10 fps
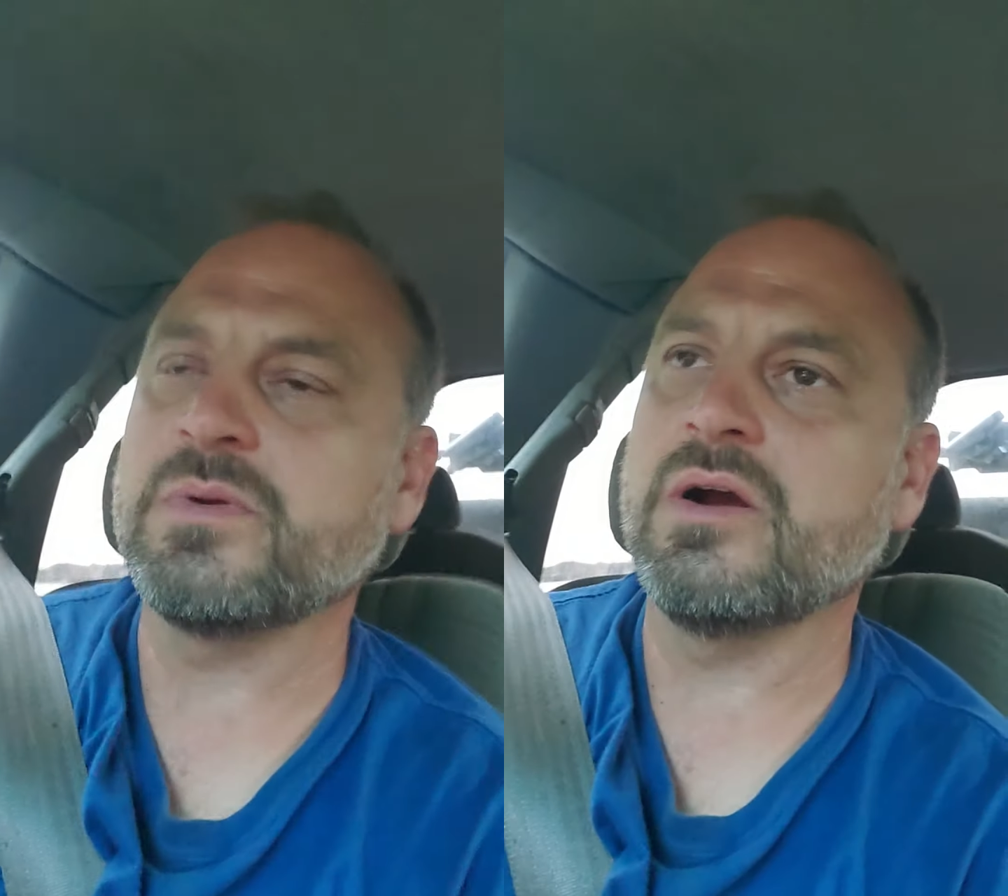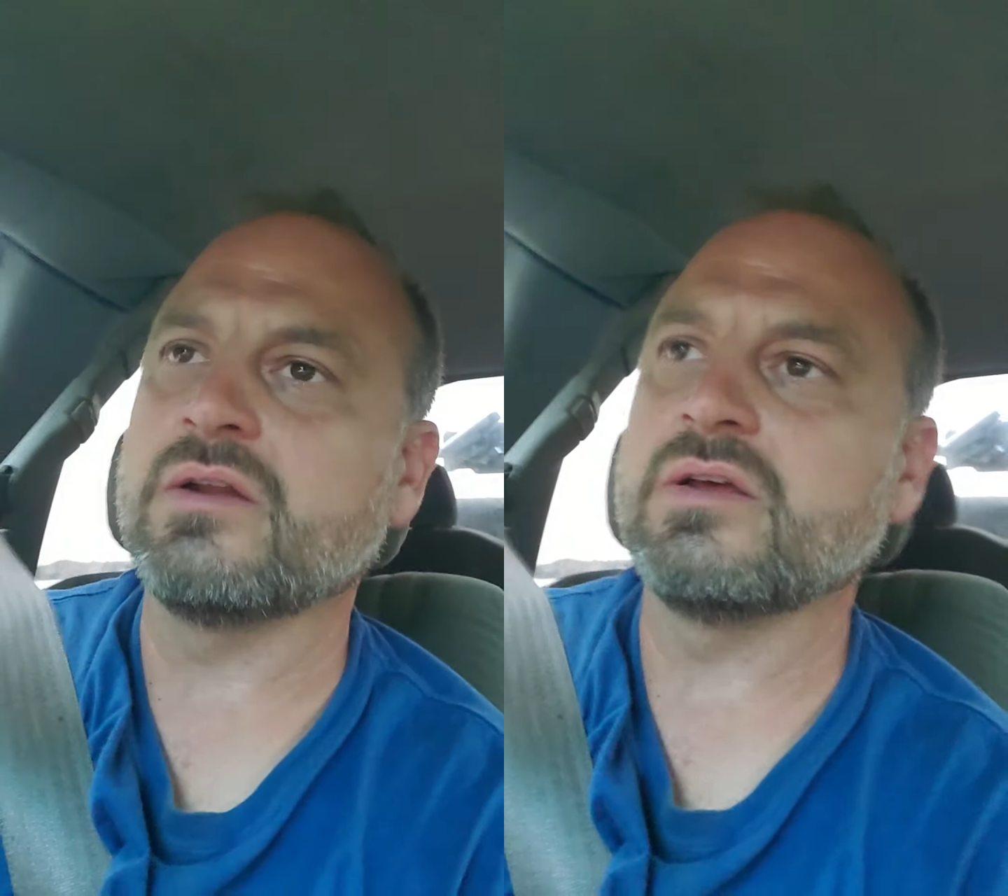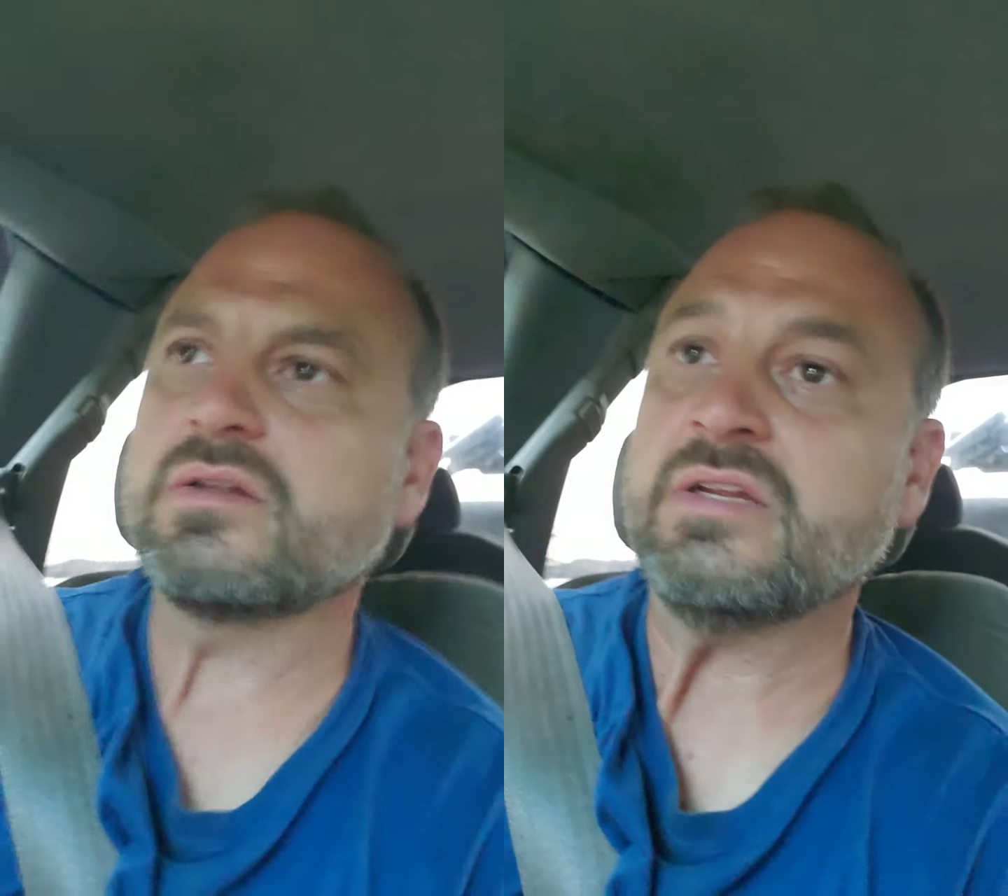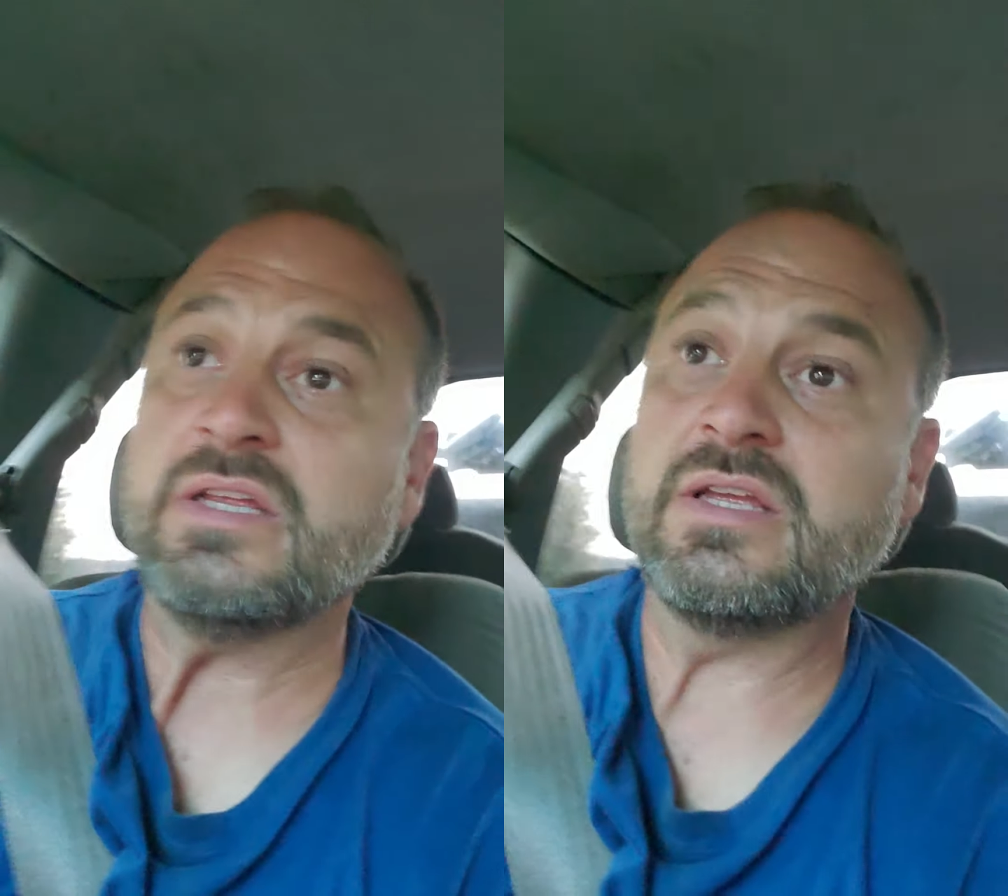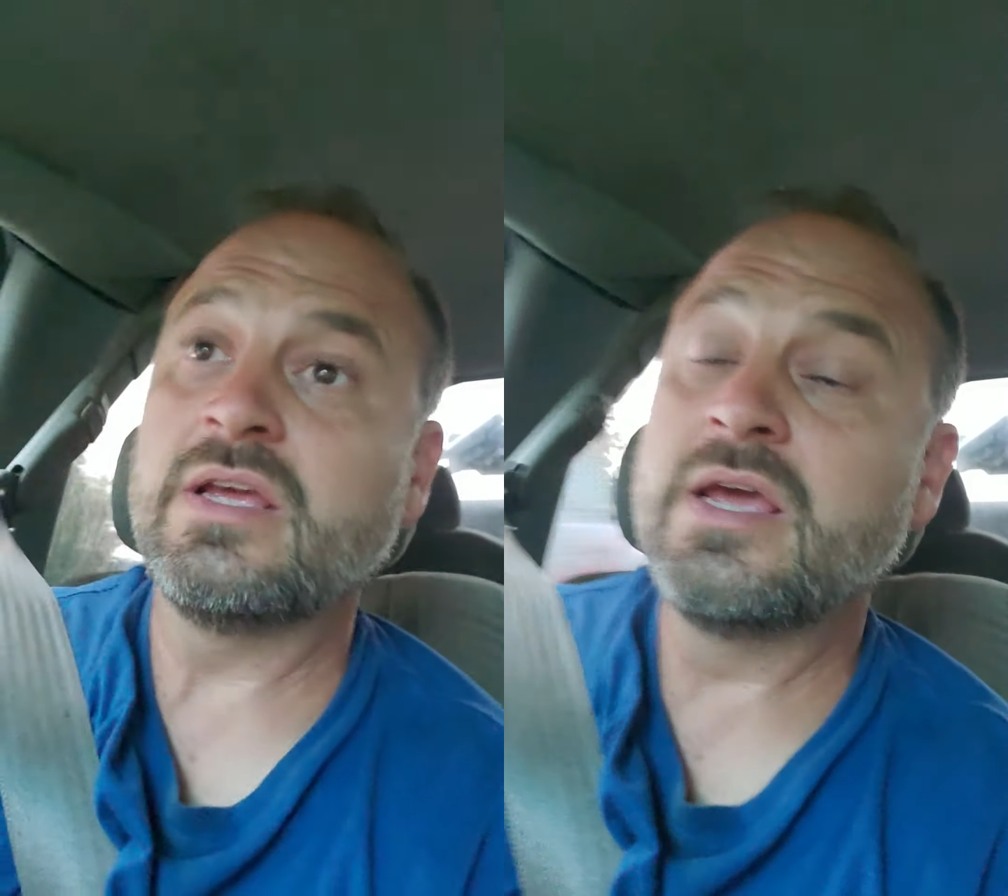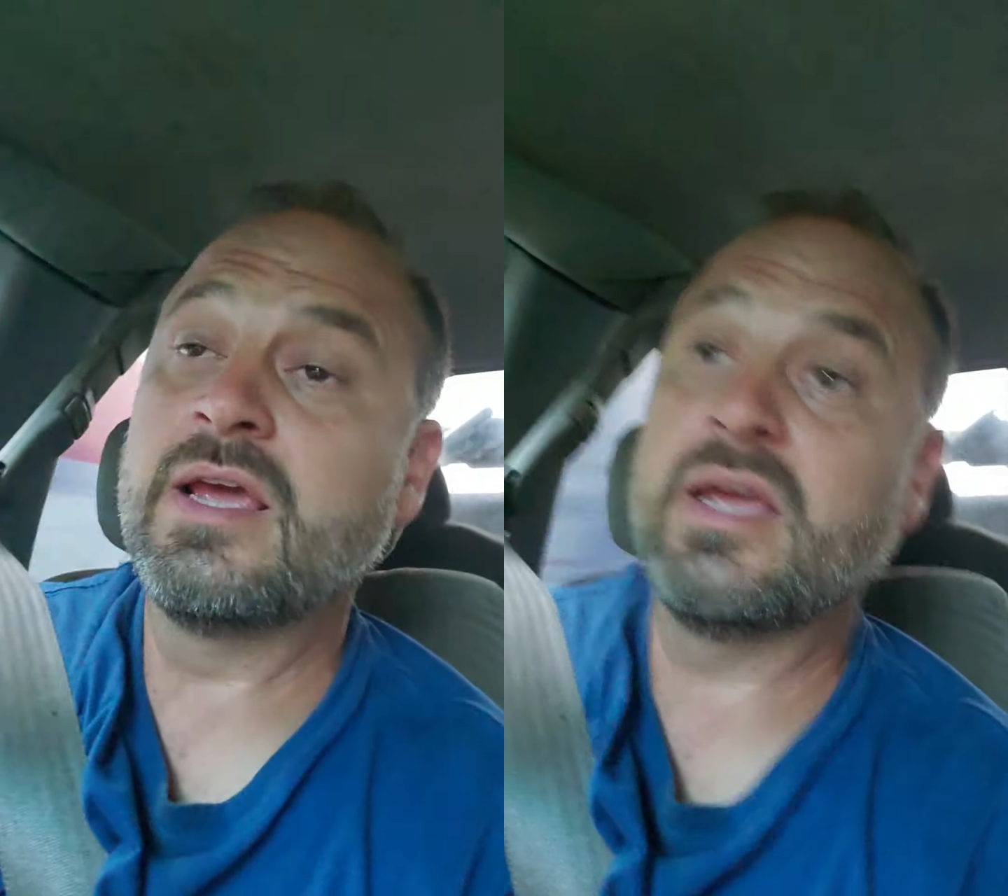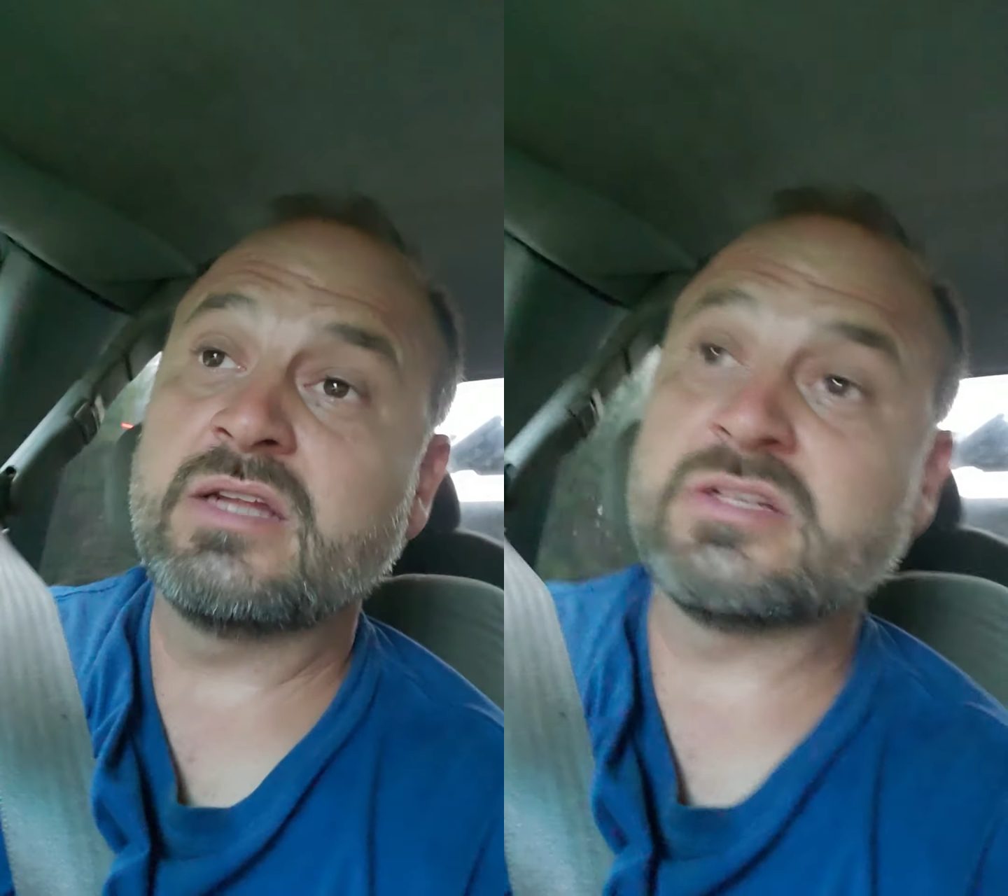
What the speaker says: product, and it